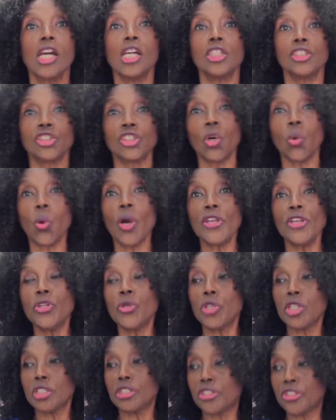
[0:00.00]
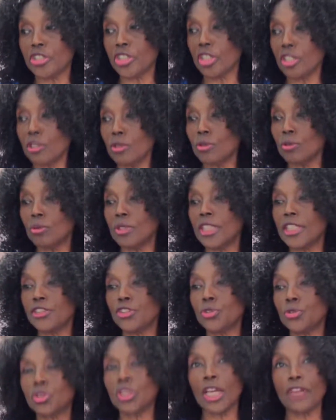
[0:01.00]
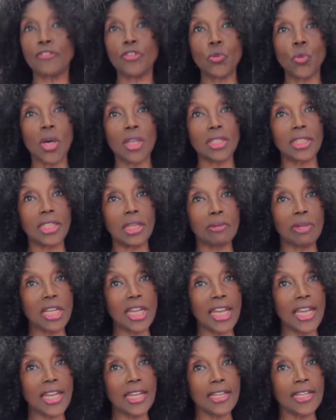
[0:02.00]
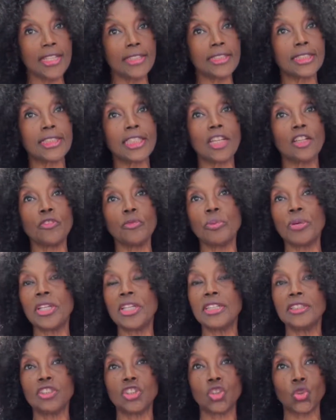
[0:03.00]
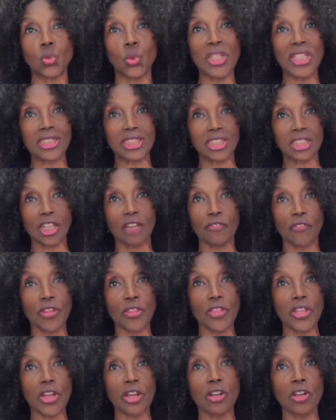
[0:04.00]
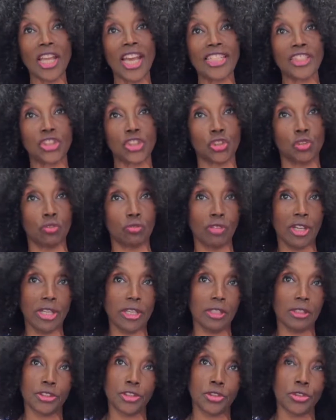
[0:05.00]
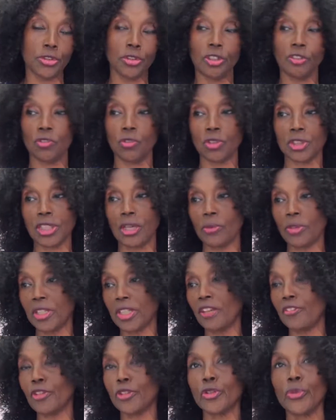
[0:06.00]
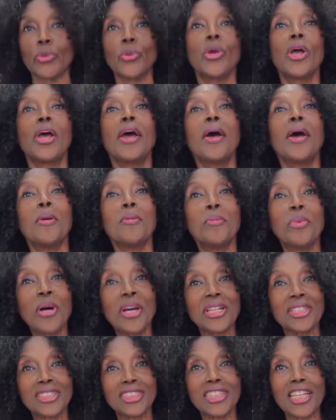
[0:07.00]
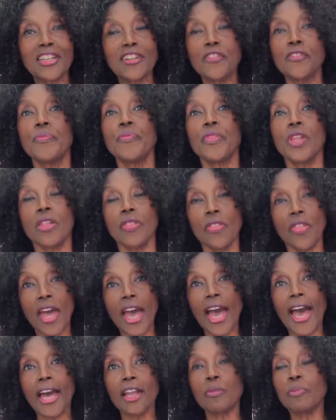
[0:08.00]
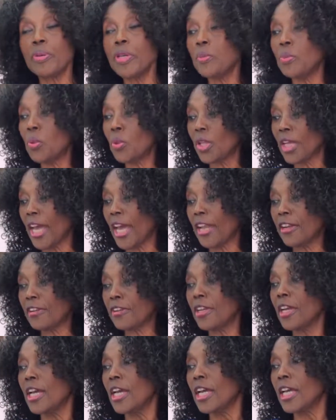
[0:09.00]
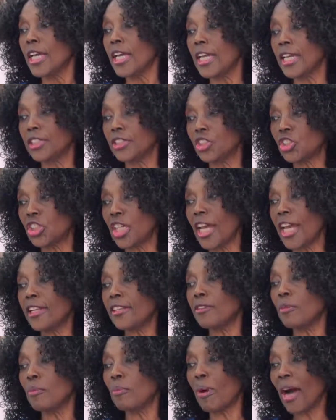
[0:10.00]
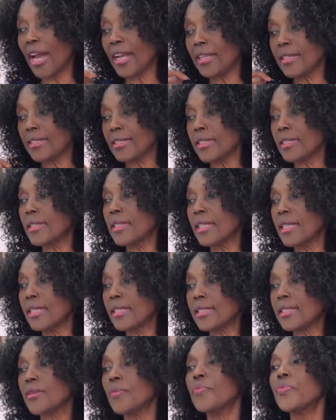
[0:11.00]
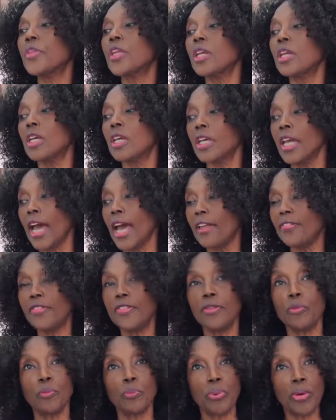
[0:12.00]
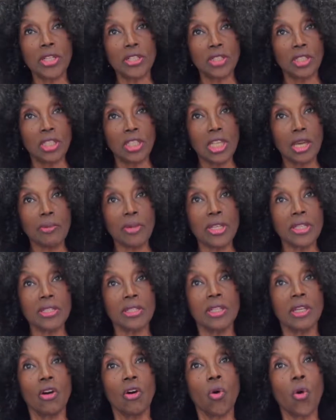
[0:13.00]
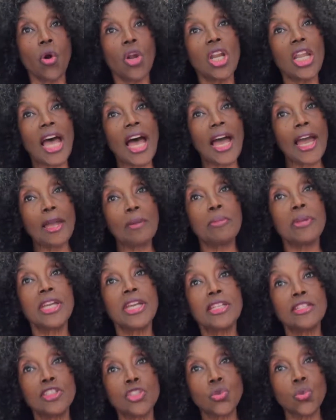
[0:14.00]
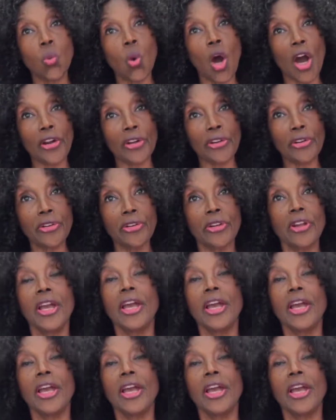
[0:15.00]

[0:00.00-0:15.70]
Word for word: Wow. So what you could do is if you want lemonade, instead of putting sweet stuff in there, like regular sugar, of course, I would never do. But instead of that, people can instead bite into this and put lemon or lime into water